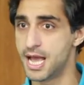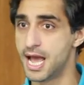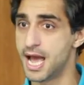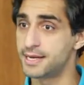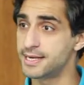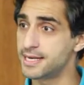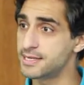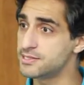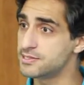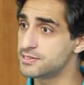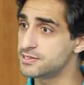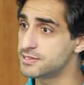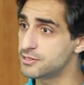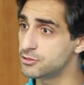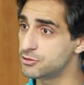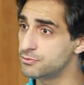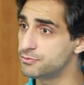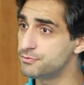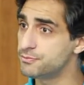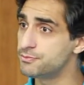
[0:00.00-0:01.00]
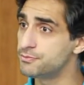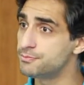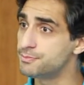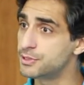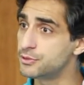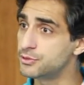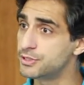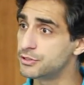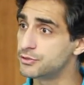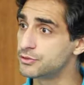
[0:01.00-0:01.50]
and that's still
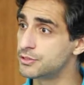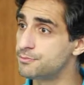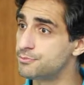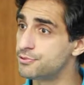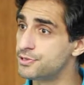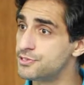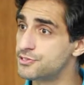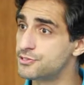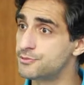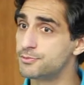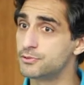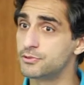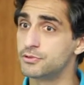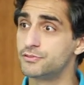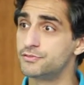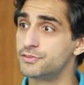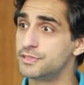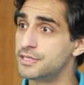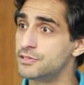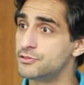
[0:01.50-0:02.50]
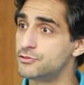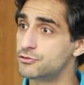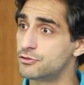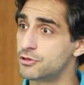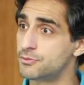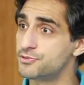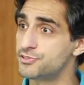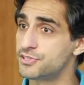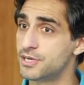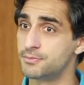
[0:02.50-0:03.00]
building on the principle of the
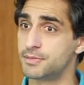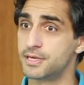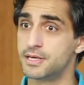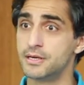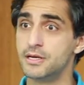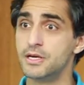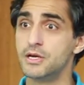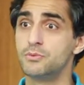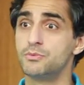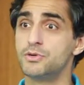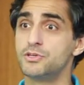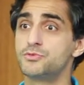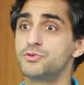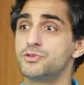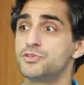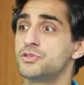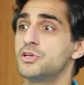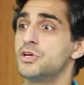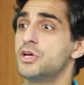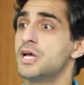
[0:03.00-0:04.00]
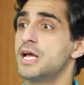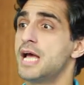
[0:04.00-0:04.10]
Interop Summit which was